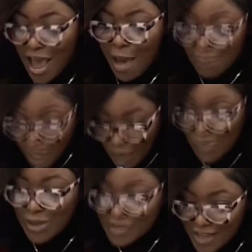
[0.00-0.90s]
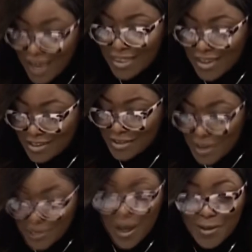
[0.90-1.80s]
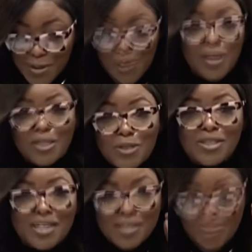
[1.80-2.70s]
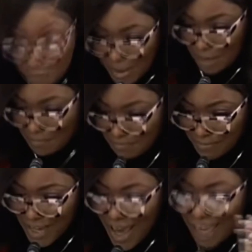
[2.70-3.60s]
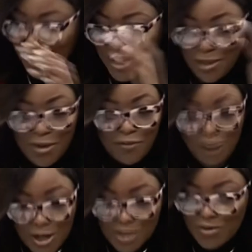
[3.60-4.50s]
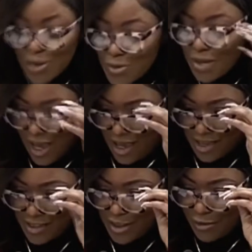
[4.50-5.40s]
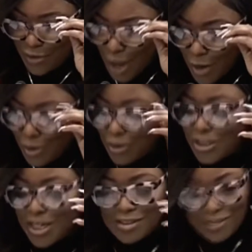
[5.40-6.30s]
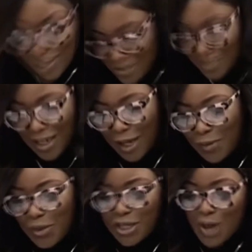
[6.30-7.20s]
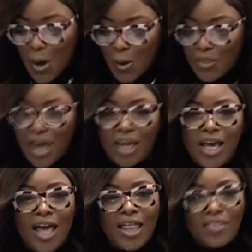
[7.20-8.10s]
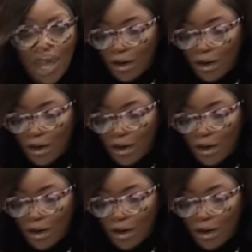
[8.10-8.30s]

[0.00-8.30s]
But I will say this. It's also interesting to me that in the first few days of DOJ existing, we know that they are